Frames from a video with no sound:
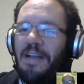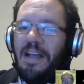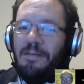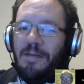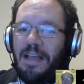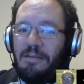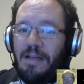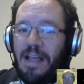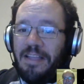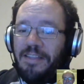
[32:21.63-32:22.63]

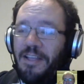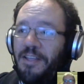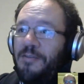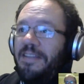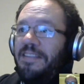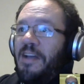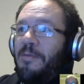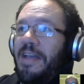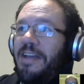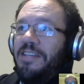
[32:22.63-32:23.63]
I can tell you right
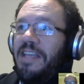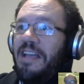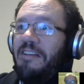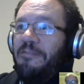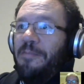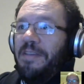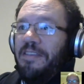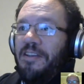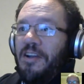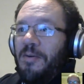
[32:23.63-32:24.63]
now, we actually have
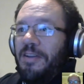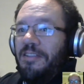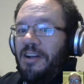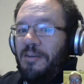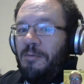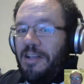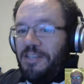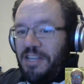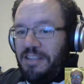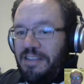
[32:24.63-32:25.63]
Buzzy Cohen
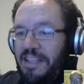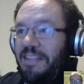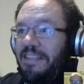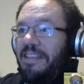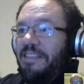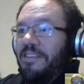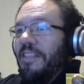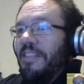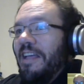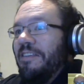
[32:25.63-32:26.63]
watching tonight, and he's
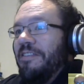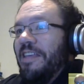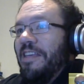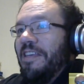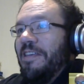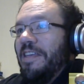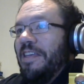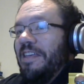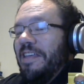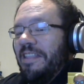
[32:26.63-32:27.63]
on the live.
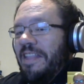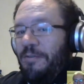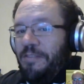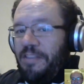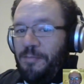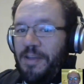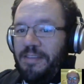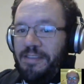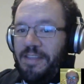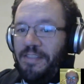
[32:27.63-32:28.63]
He announced his
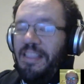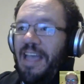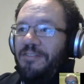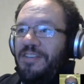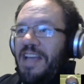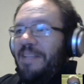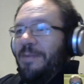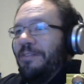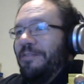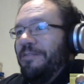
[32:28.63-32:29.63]
presence on the live chat
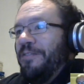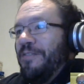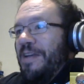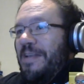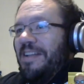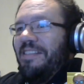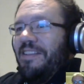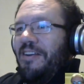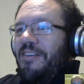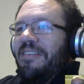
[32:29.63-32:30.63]
about 3
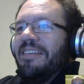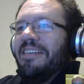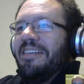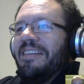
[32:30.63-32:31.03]
minutes ago.